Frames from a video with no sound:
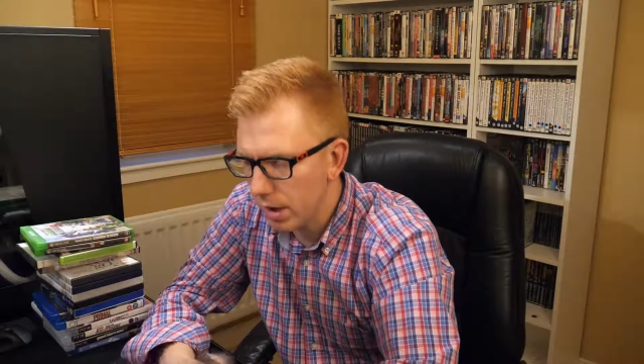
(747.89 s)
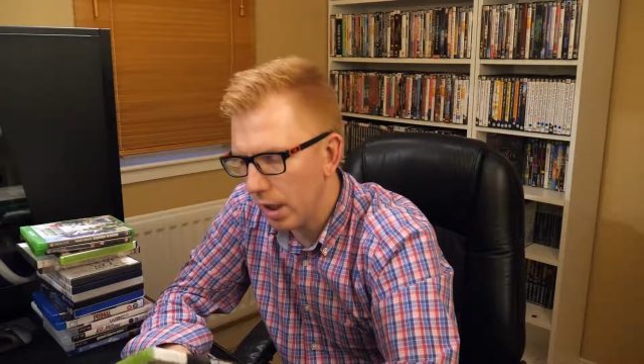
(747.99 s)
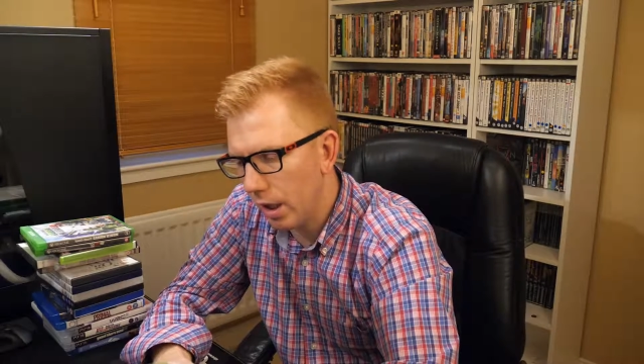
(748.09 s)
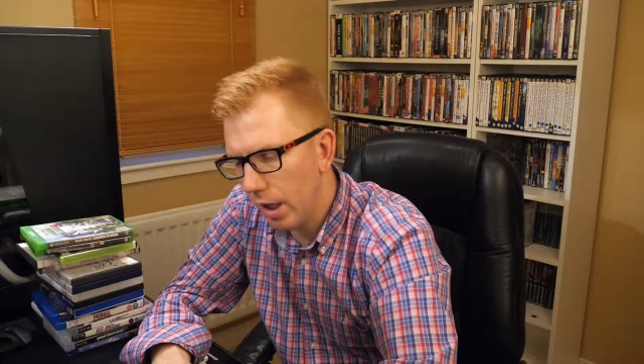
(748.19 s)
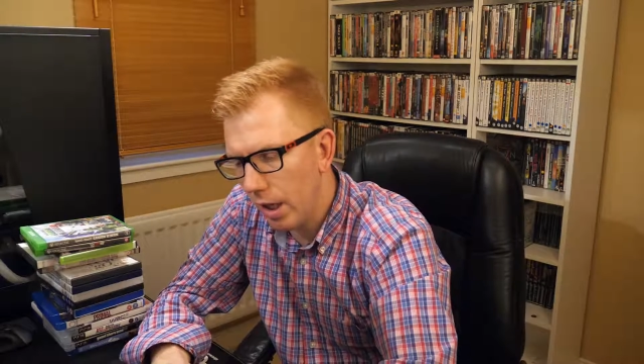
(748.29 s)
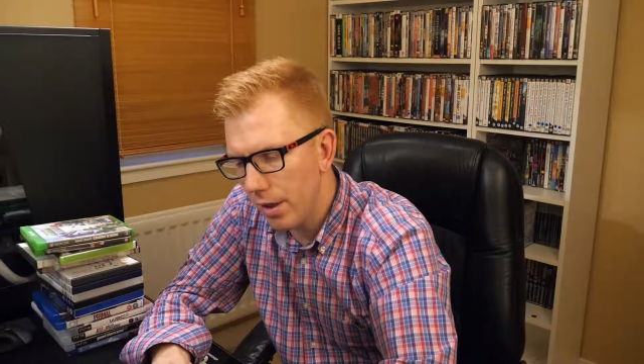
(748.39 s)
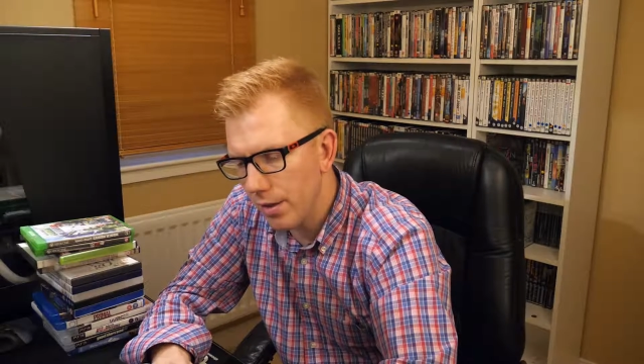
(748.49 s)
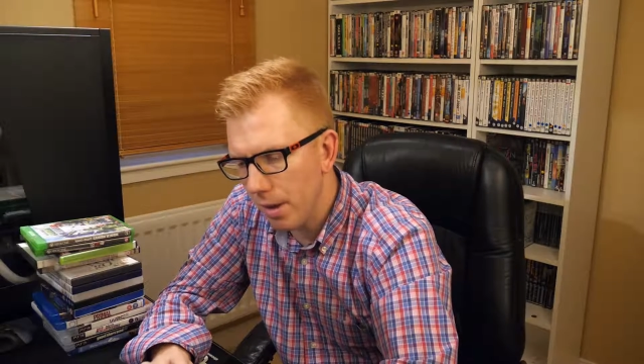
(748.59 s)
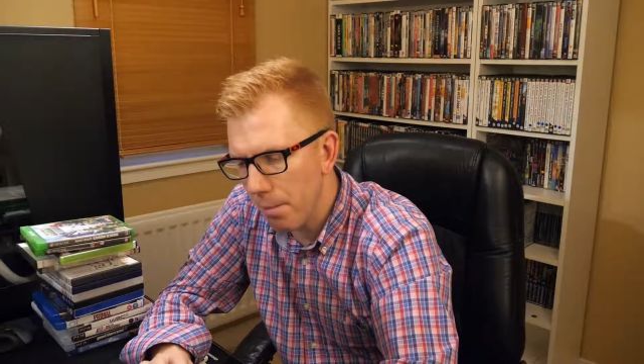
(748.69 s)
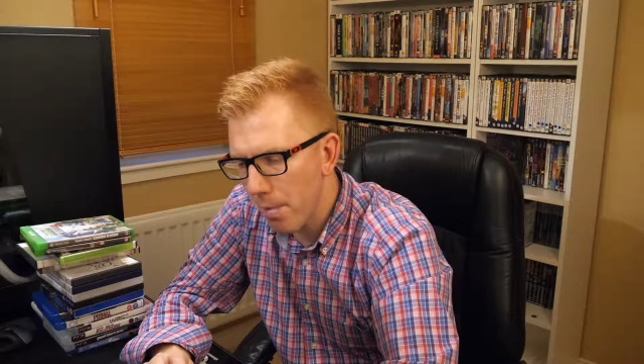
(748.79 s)
And it
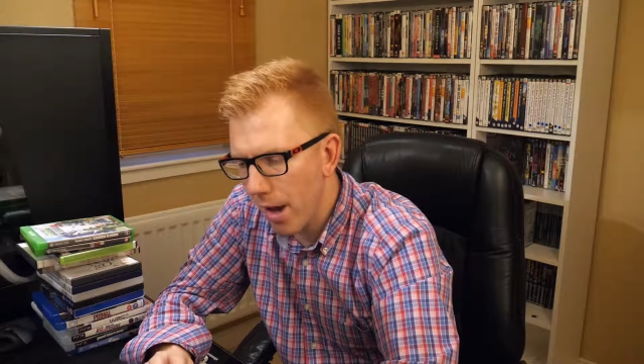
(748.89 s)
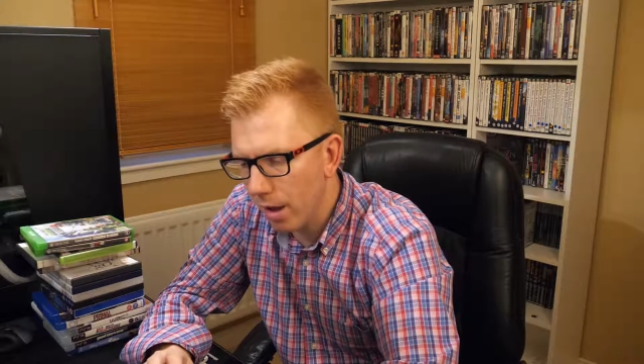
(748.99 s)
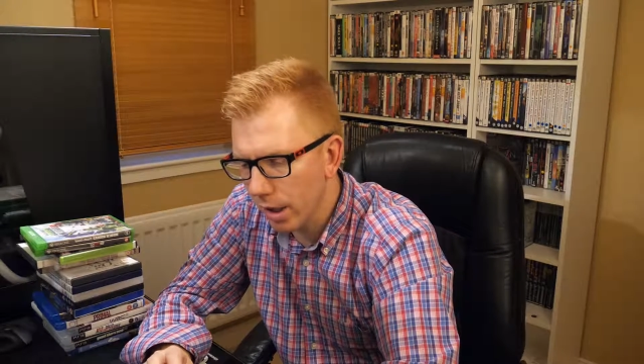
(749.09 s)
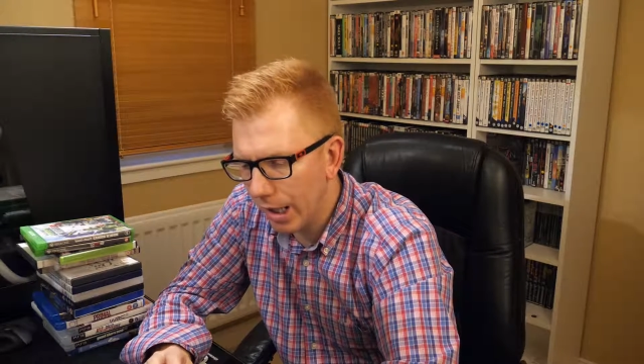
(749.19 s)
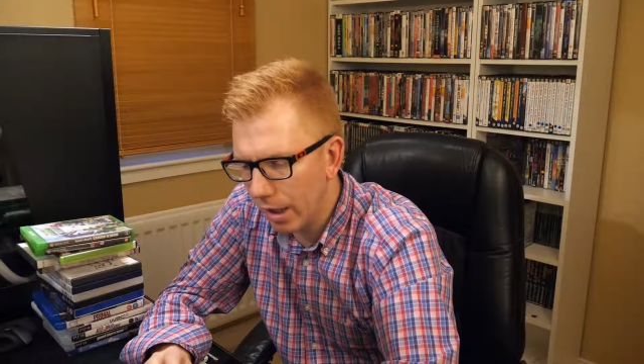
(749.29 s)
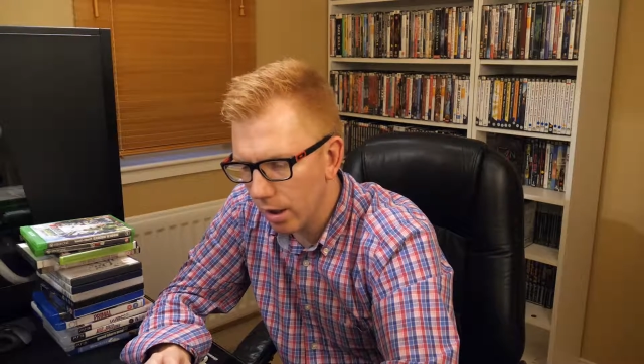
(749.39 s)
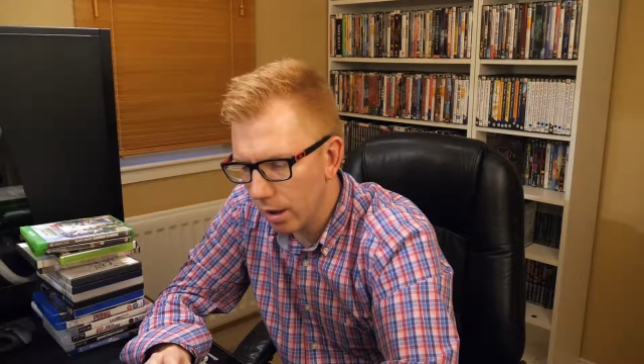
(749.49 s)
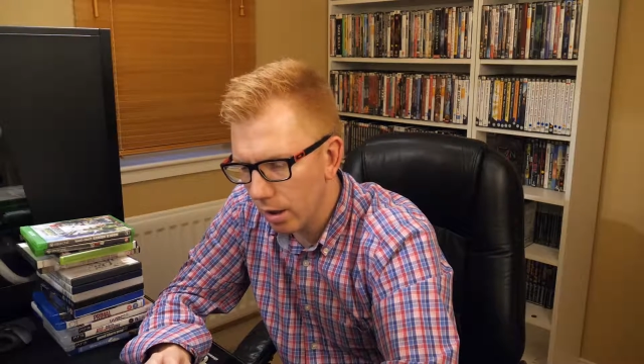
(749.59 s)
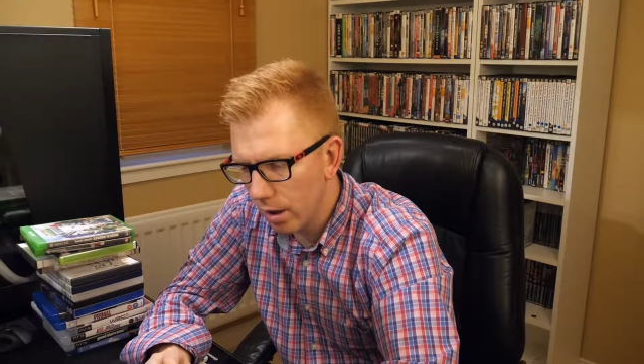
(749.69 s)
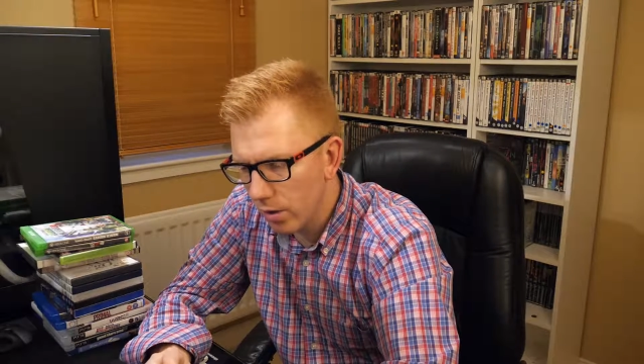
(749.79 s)
is a Metal
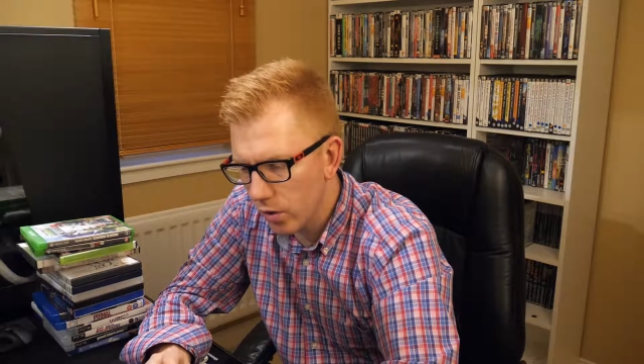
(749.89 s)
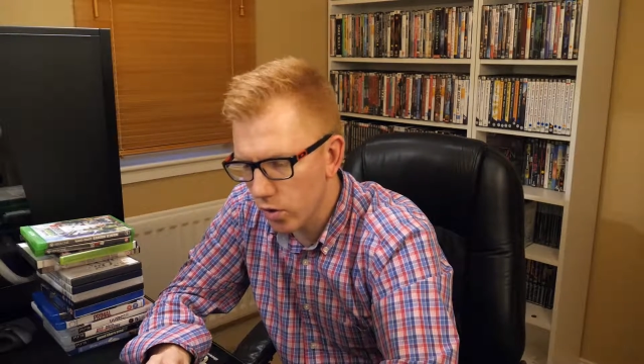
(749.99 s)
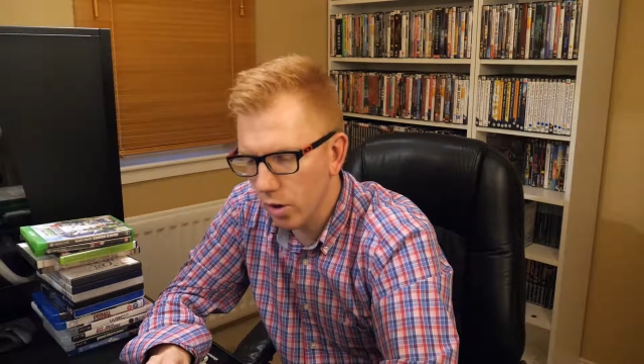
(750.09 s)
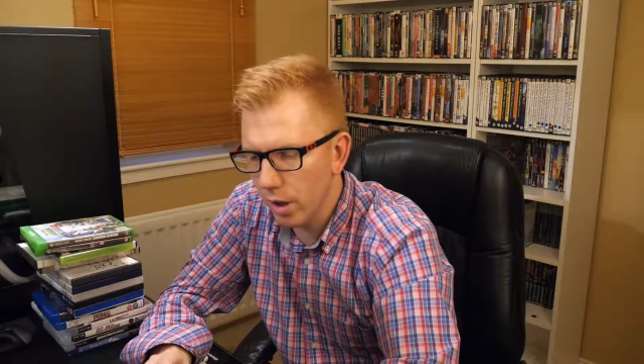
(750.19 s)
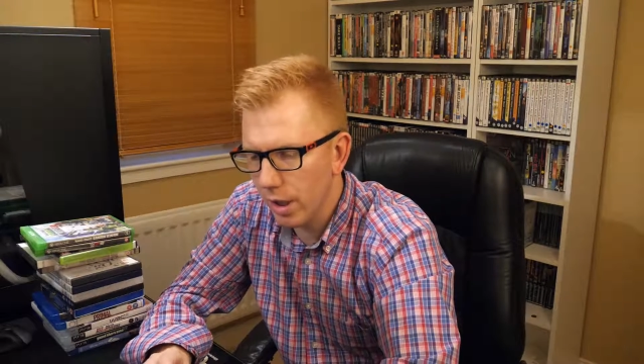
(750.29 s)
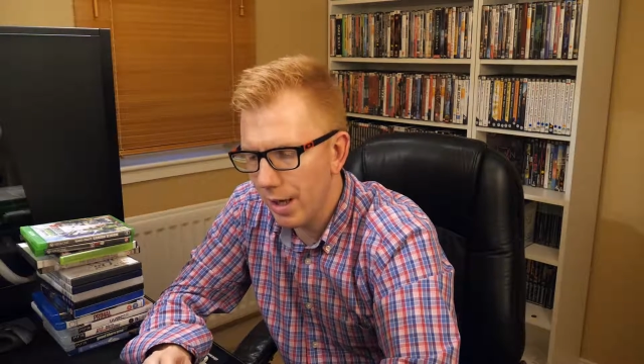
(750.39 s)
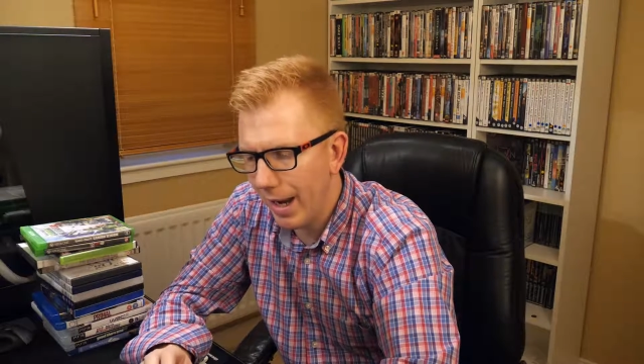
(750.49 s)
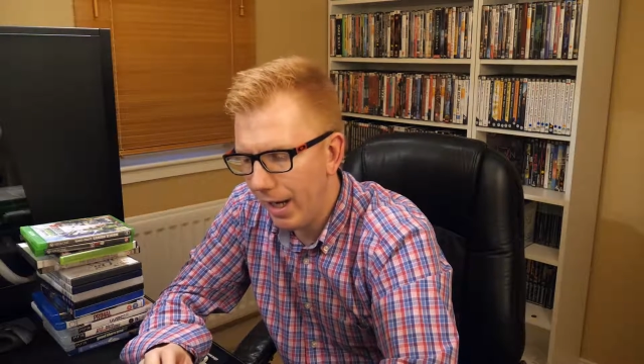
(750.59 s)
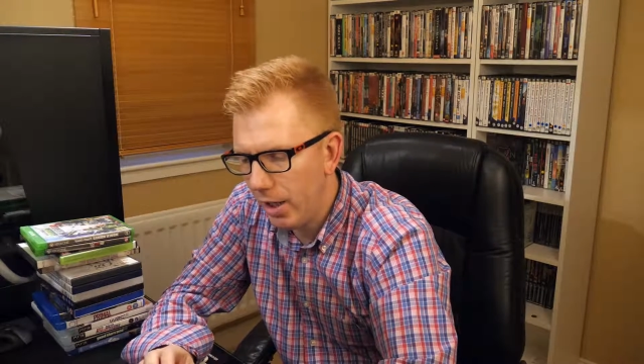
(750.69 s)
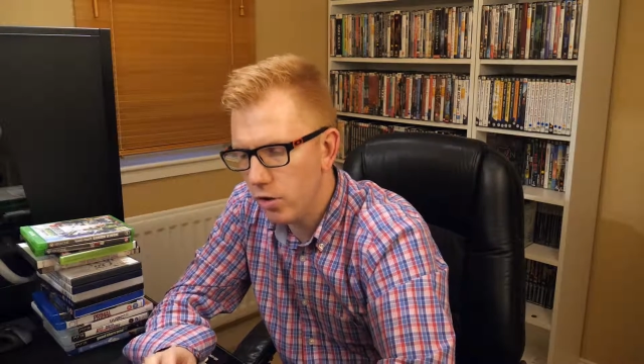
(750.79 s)
Gear Solid
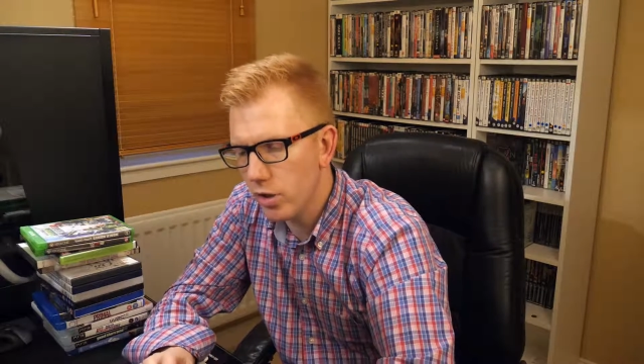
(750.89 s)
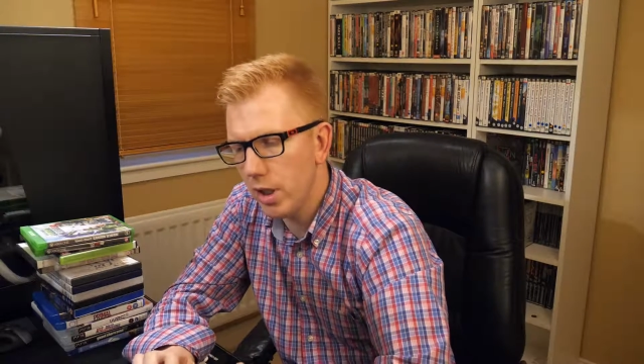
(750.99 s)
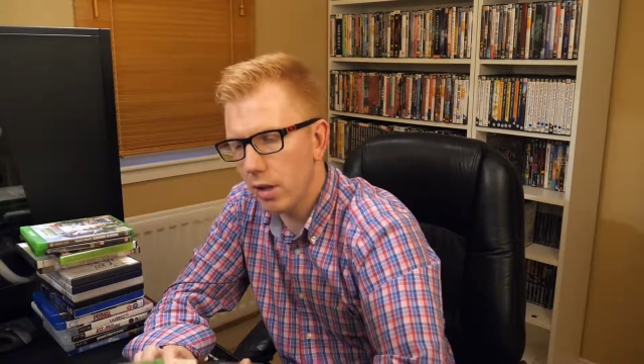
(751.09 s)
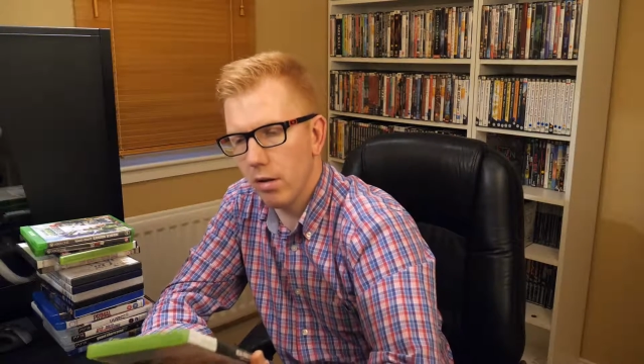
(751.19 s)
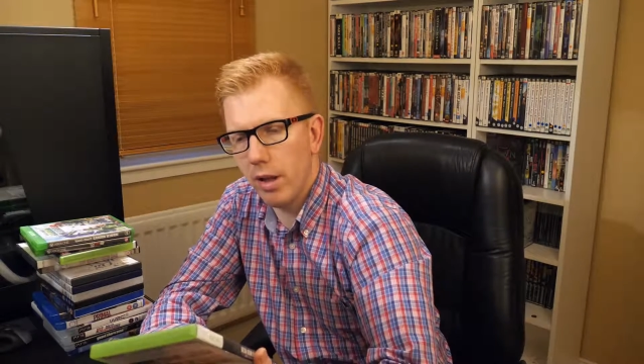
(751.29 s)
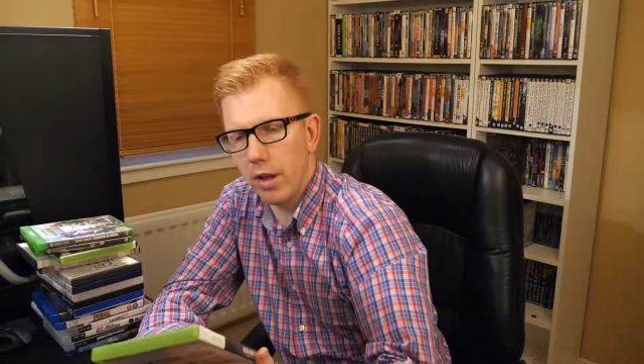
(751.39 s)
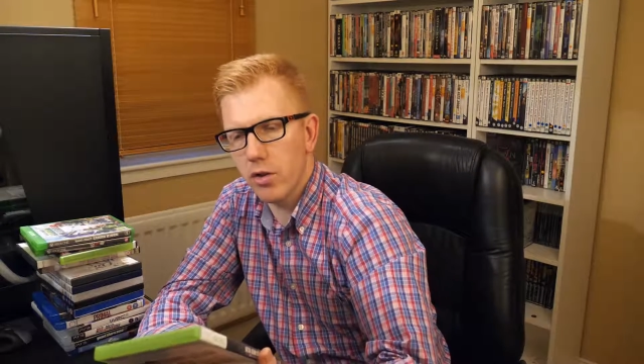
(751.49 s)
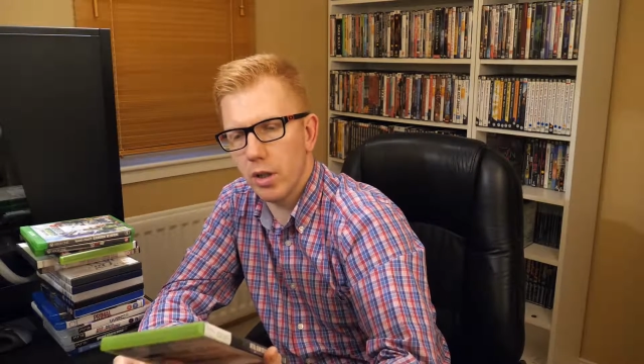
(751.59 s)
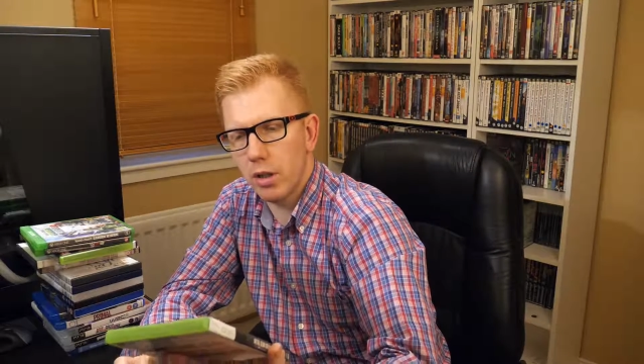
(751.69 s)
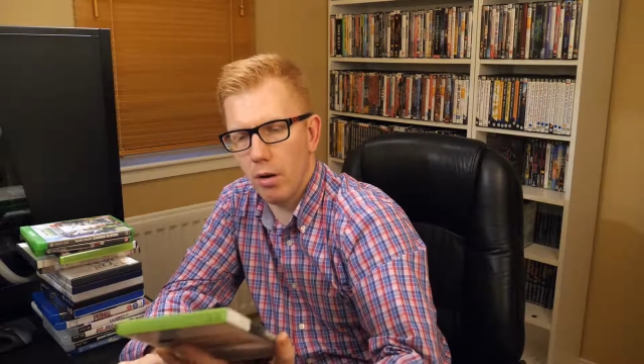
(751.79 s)
HD
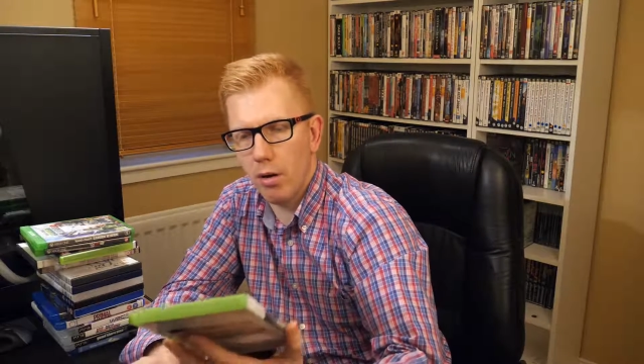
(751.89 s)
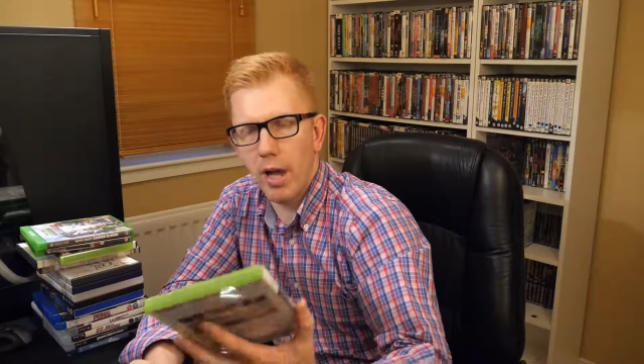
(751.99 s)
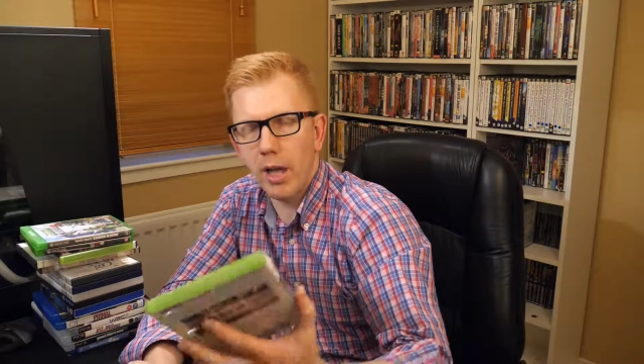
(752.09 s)
Collection on